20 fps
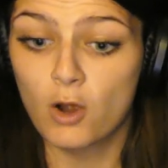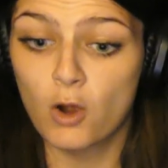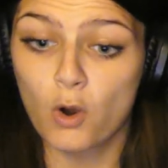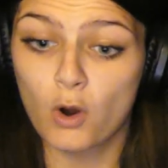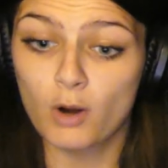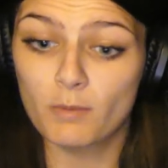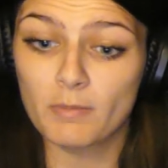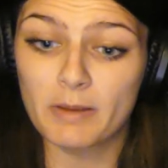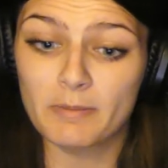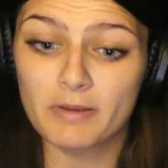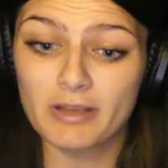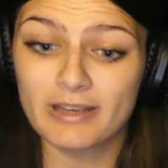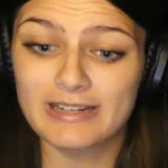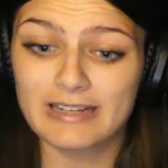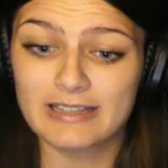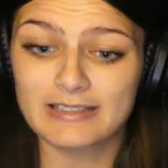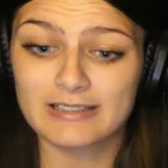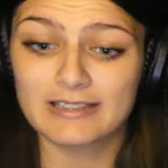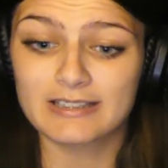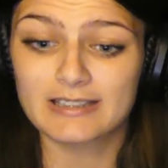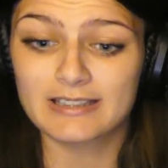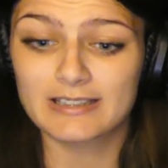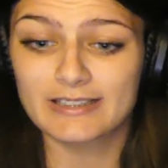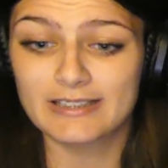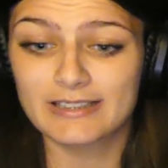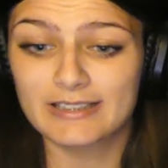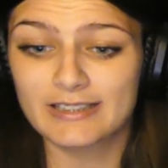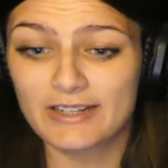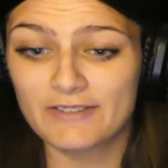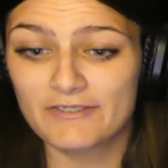Or maybe he doesn't, since
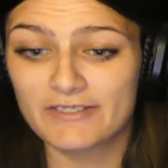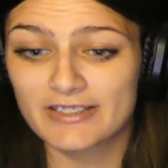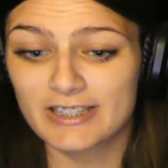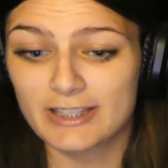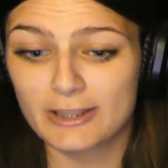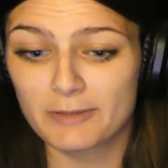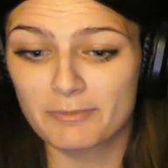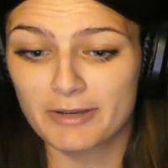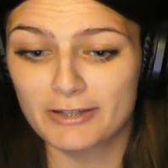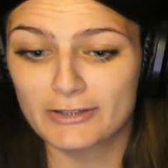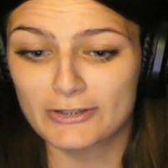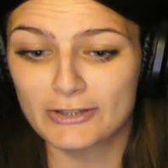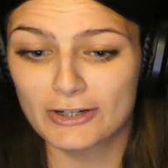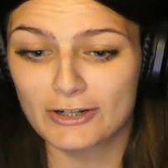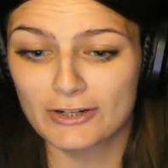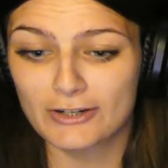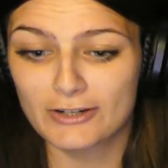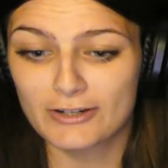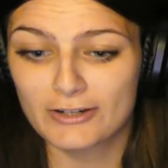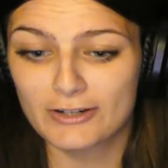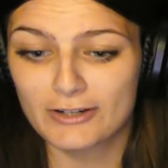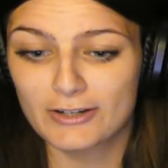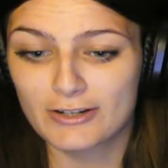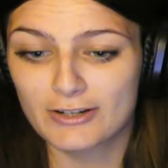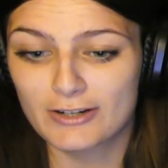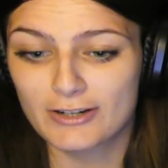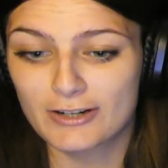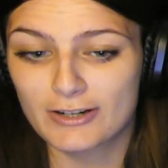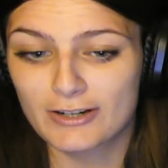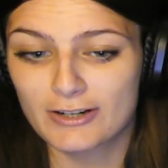he didn't even see the picture.
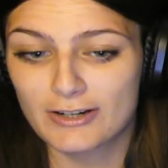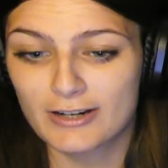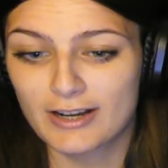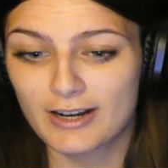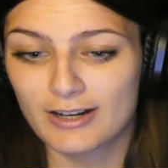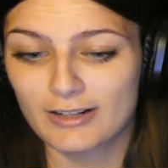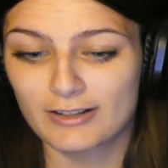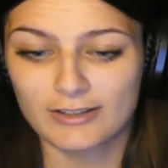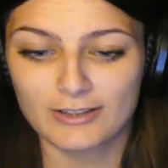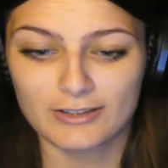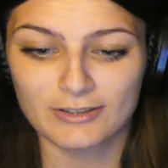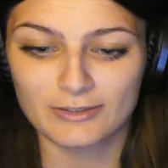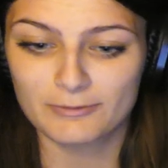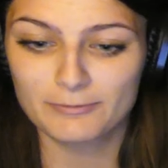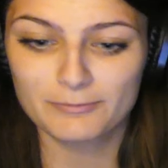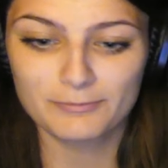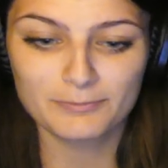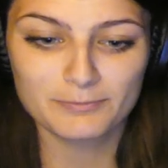I don't know.